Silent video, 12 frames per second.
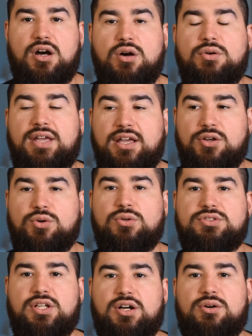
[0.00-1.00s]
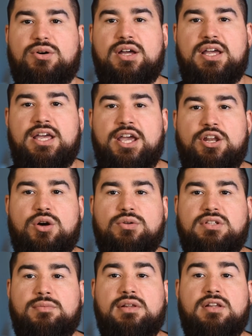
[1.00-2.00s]
Okay, cool. So, you know,
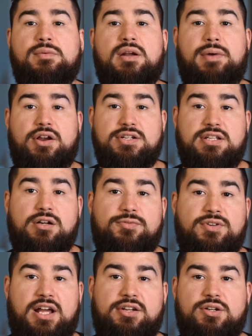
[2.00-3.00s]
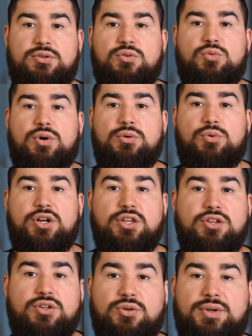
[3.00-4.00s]
tell me a little bit about yourself, Fernando. What are
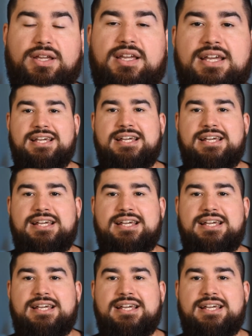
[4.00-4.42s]
you doing?